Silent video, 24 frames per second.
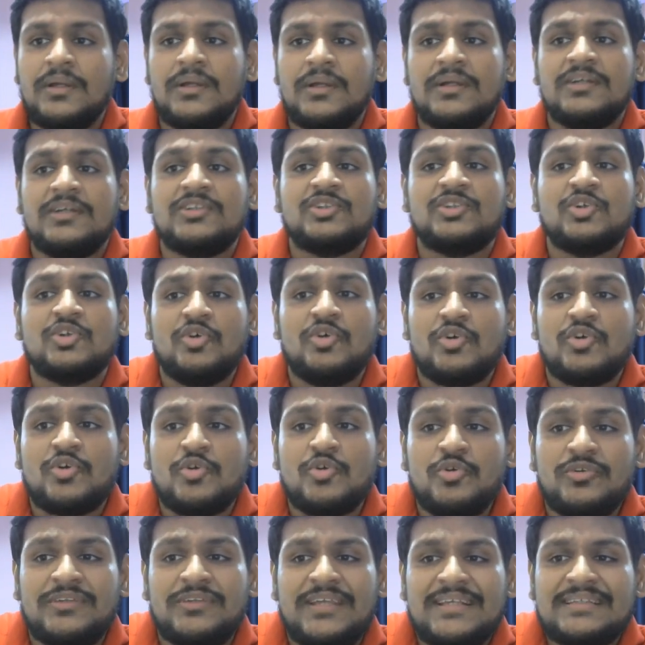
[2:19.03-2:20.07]
So to
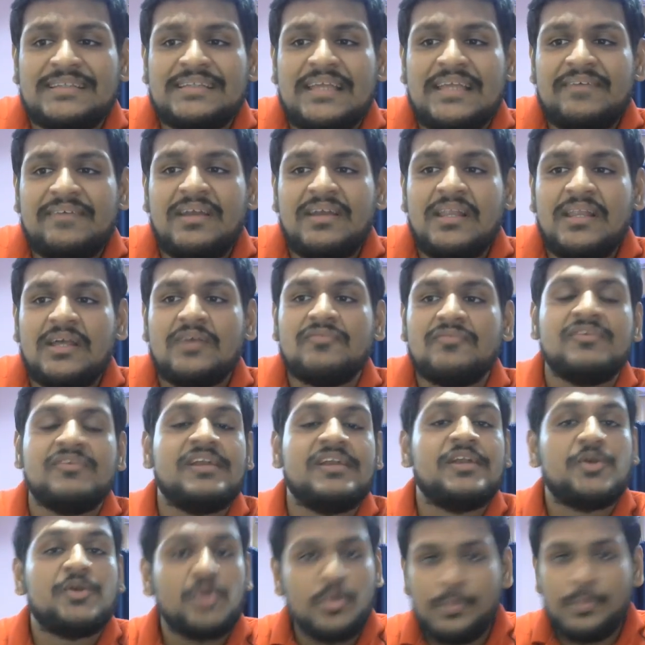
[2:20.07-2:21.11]
this level we
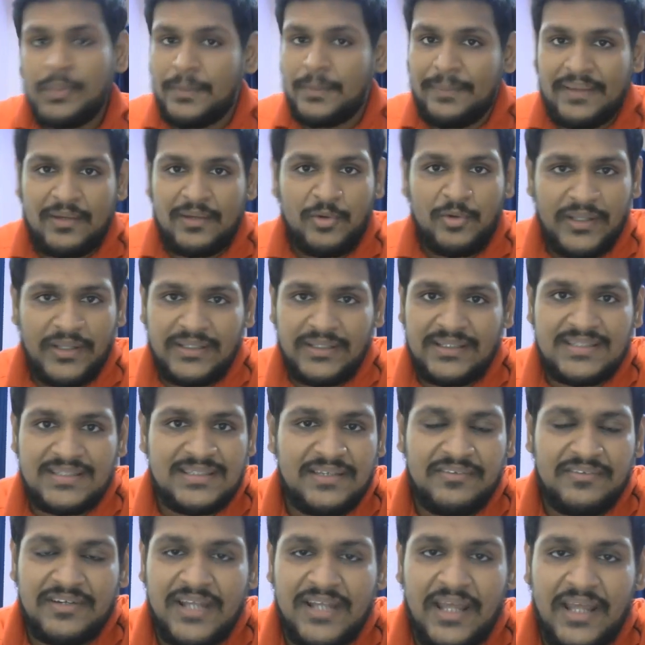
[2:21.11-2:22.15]
need to prepare, okay. This is
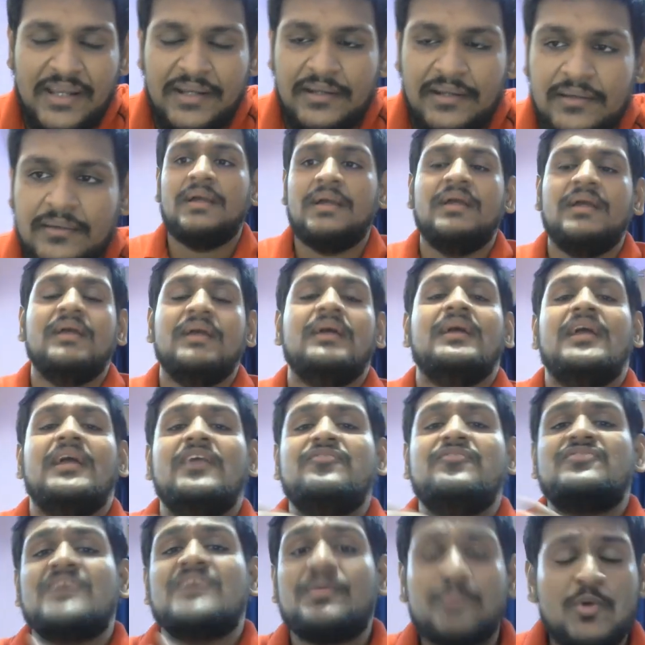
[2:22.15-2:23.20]
our target. If
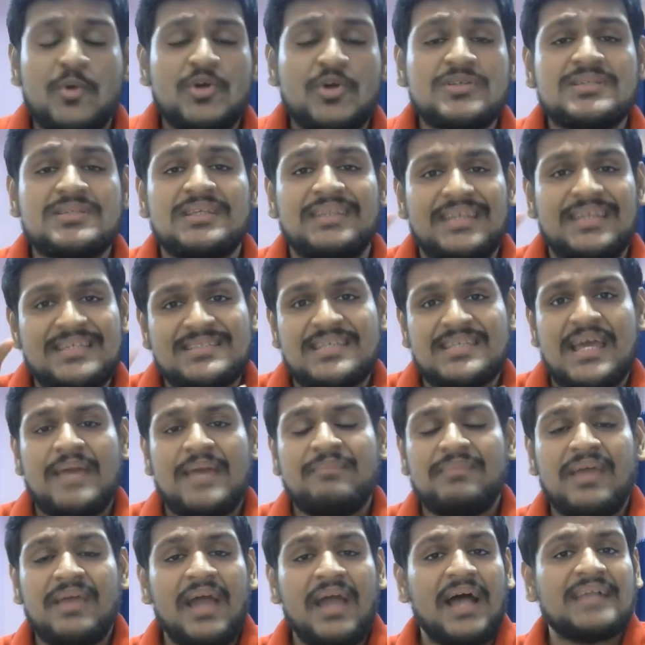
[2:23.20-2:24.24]
suppose this time
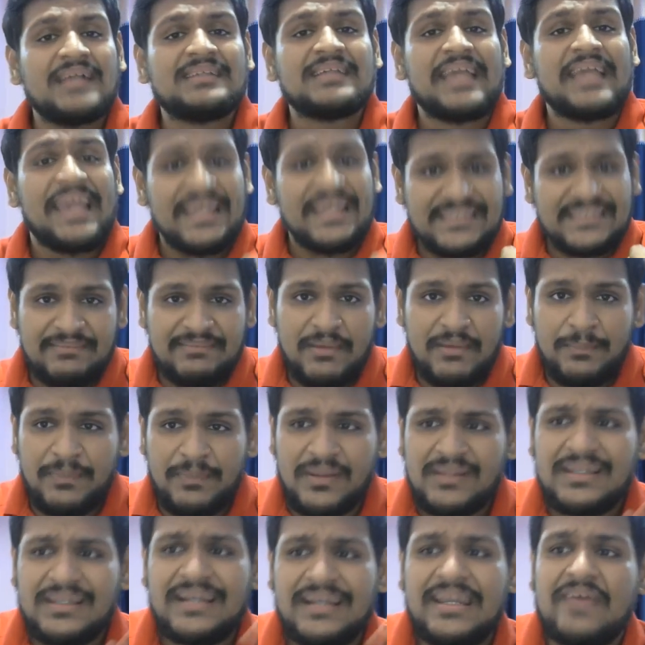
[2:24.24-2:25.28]
they ask easy paper,
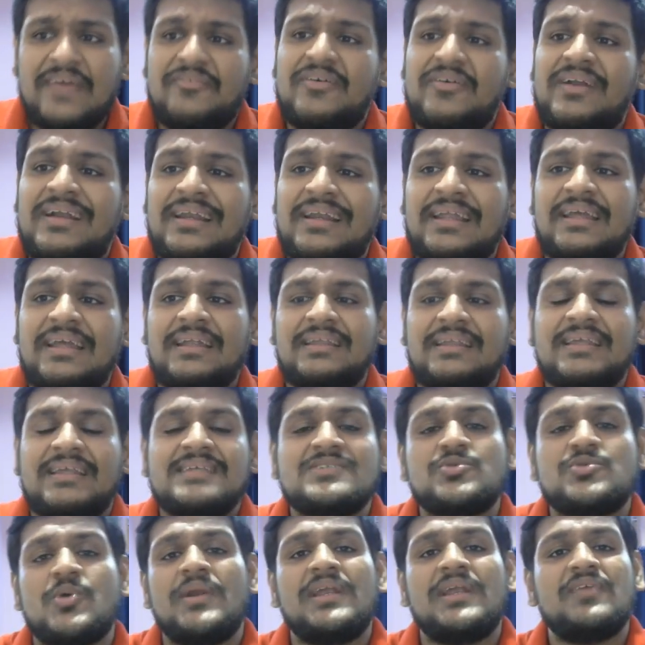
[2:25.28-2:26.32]
then definitely this
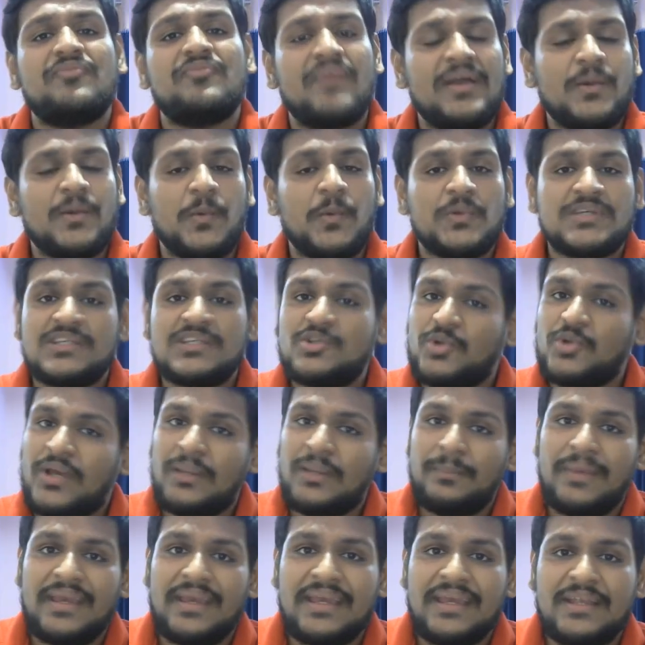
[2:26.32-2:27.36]
25 questions you can
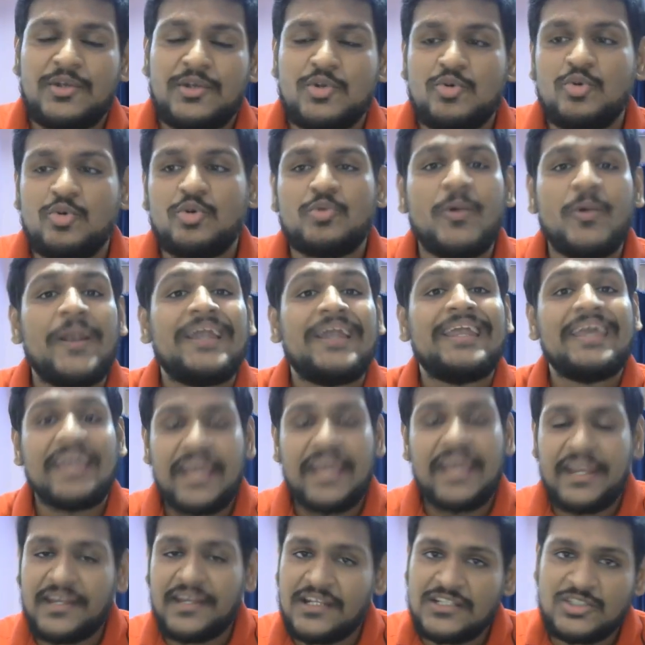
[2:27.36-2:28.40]
make to
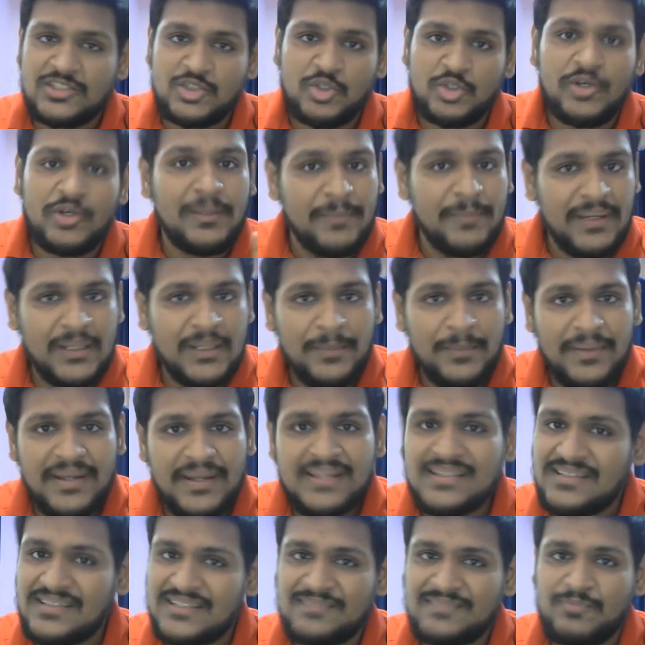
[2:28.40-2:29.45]
28 also. In mathematics
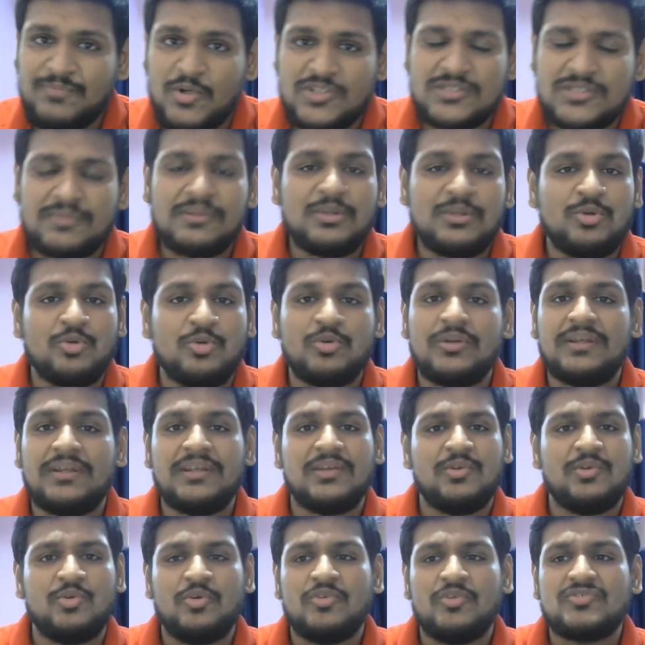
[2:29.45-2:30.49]
it is possible, no need,
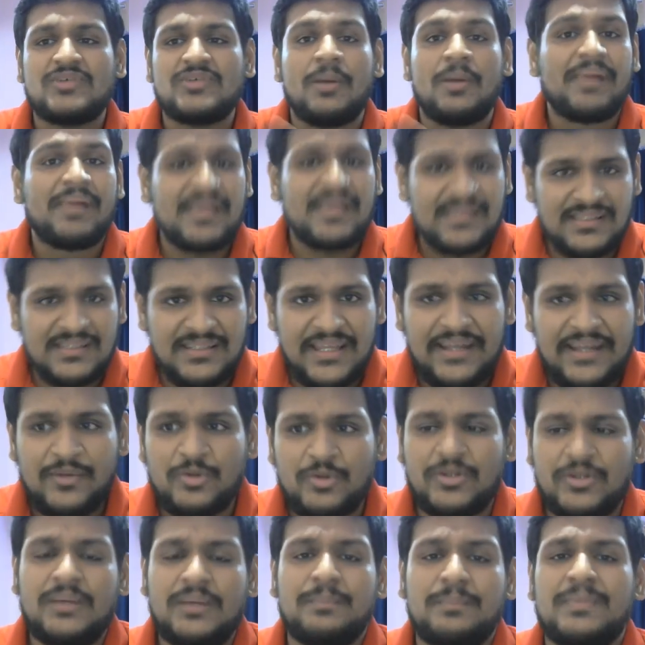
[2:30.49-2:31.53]
no surprise in that,
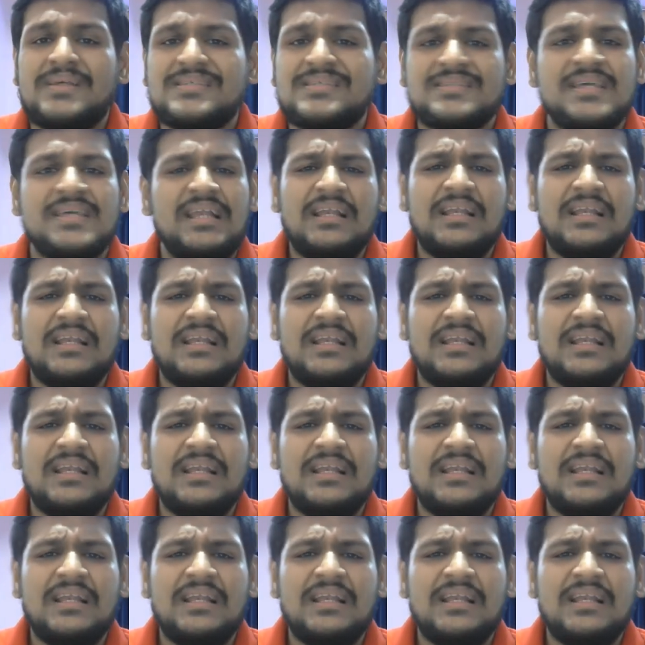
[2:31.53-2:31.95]
okay. But still